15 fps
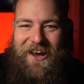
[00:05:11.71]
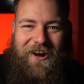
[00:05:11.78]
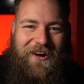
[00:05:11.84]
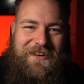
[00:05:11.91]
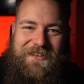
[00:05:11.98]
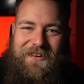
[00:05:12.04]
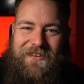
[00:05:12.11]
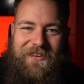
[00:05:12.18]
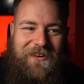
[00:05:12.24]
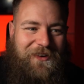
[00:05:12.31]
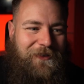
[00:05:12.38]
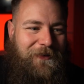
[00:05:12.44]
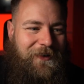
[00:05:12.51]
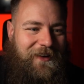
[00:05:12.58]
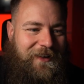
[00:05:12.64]
I don't
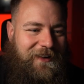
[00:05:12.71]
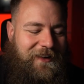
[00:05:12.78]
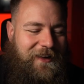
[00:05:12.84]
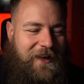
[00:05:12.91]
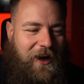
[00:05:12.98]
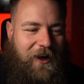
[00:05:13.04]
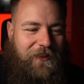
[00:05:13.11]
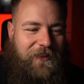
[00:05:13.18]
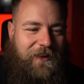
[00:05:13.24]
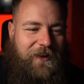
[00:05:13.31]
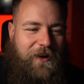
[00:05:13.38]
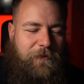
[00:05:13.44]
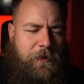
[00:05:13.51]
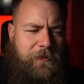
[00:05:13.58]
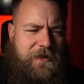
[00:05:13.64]
know why. I think
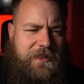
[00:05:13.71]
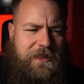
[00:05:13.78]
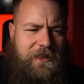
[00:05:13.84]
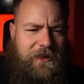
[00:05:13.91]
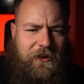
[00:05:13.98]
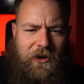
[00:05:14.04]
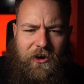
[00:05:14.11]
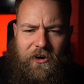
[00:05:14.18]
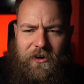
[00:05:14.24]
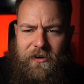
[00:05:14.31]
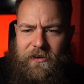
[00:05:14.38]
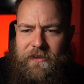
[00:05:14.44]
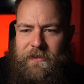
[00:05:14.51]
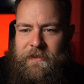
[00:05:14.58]
I remember seeing a car